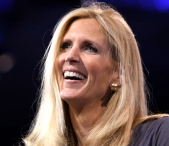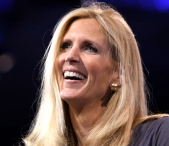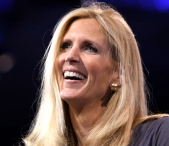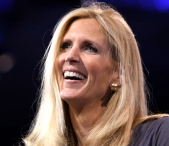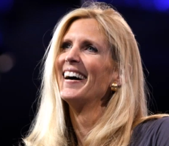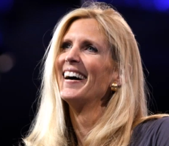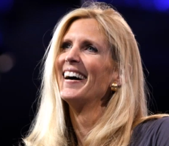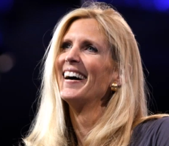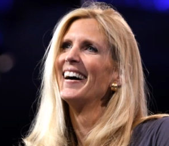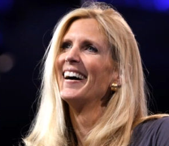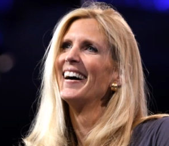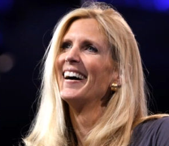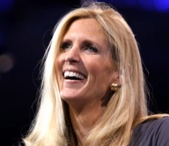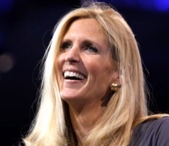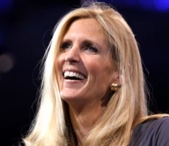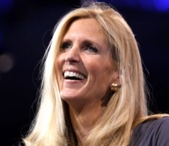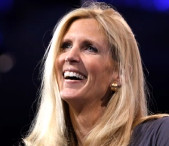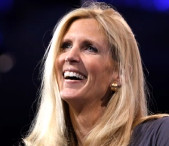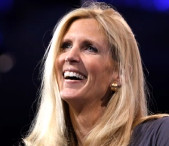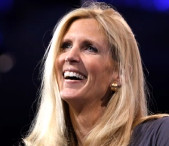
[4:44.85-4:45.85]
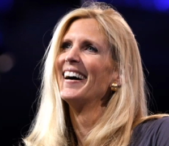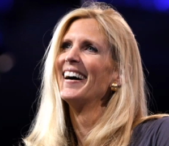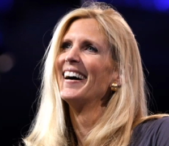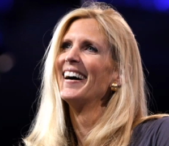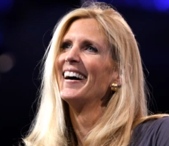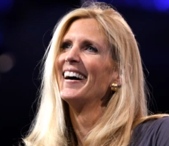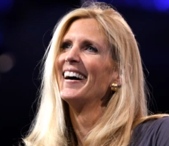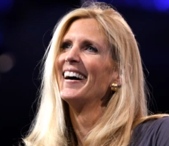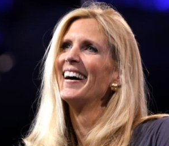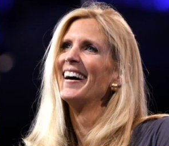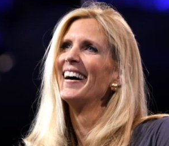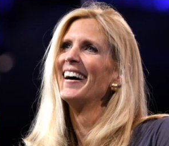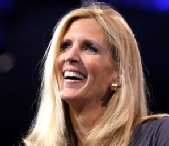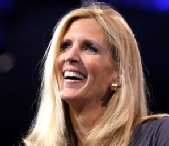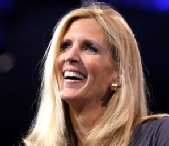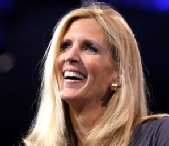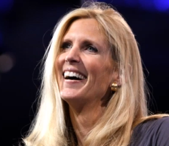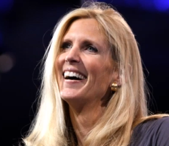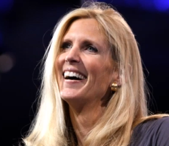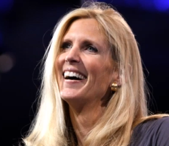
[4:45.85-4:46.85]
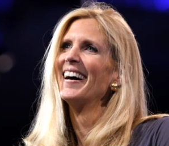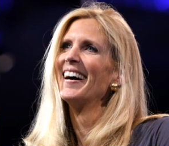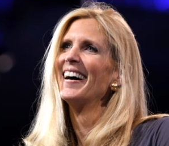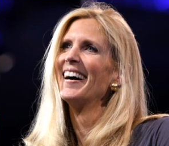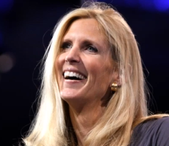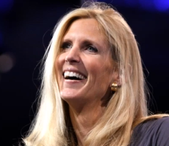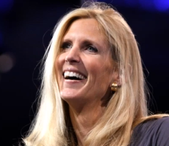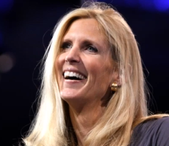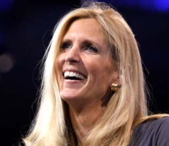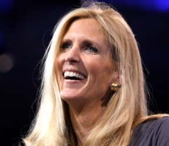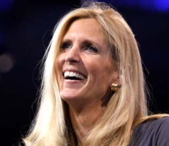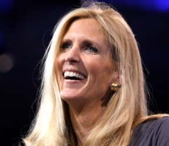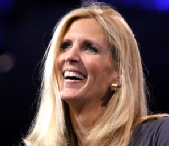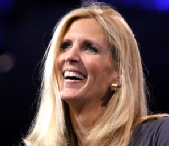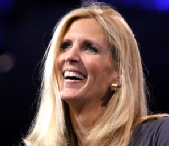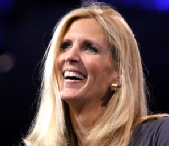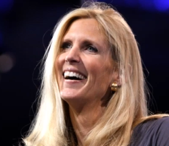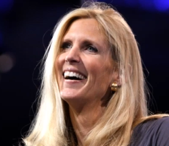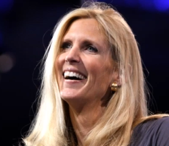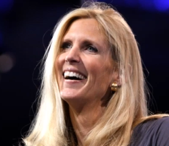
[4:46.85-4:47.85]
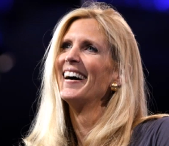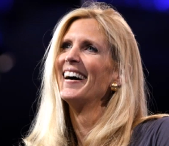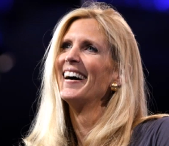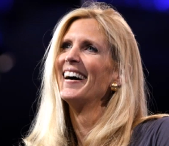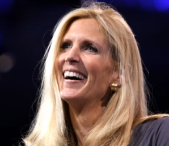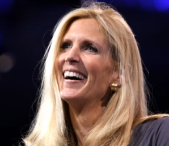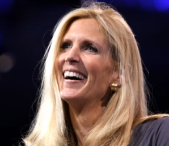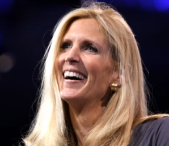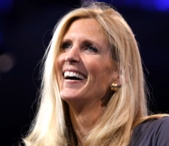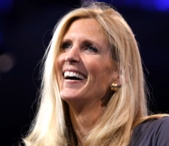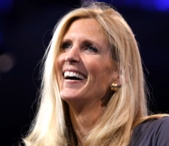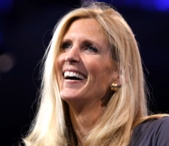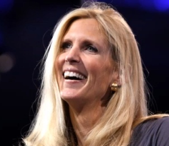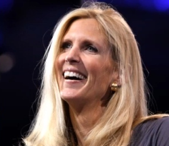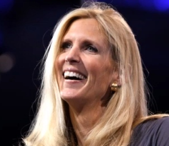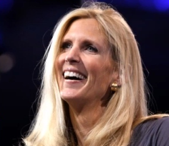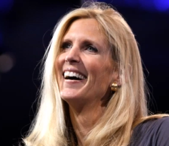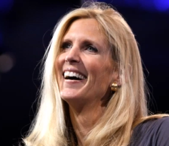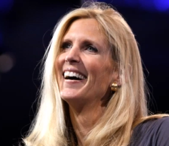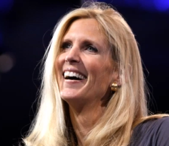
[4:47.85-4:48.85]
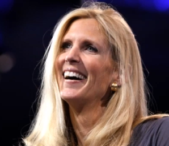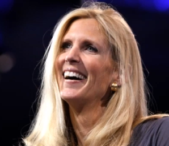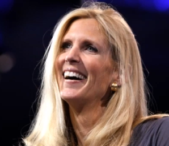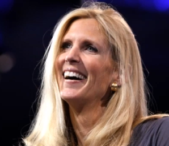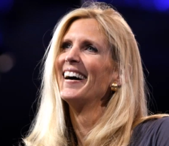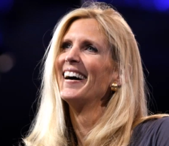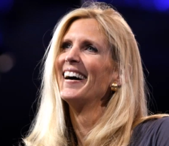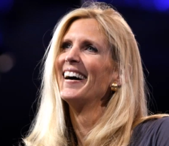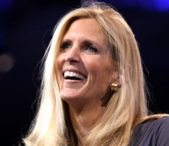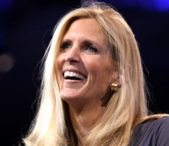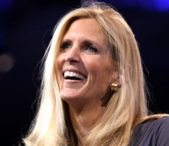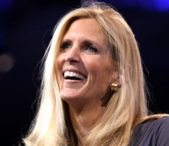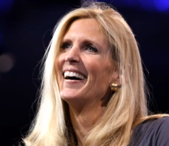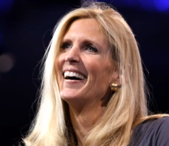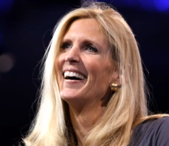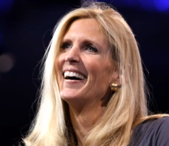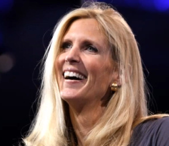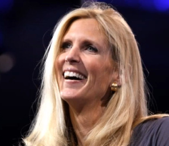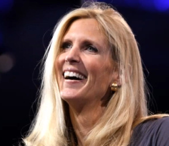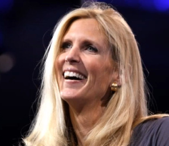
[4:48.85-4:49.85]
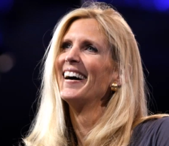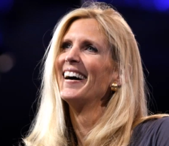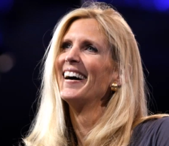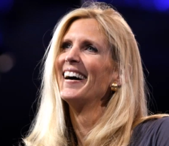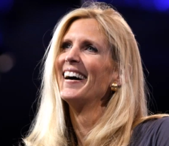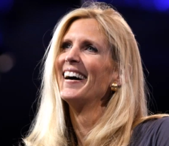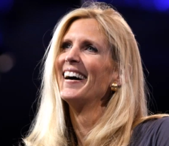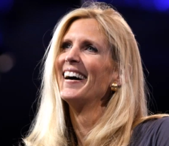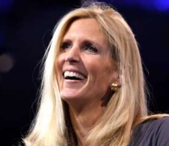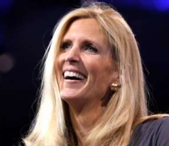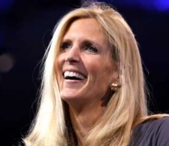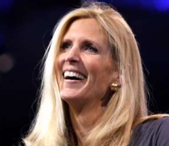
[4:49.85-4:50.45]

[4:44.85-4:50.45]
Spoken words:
(no lip movement)